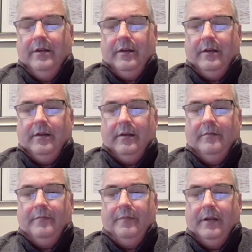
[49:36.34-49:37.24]

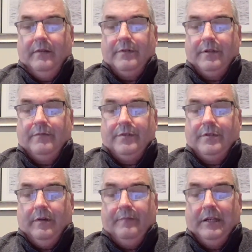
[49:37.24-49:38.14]
Uh, but it was it
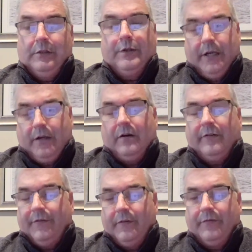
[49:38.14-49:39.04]
was a big learning
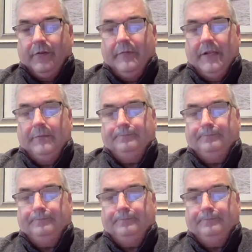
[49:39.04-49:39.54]
curve for for me.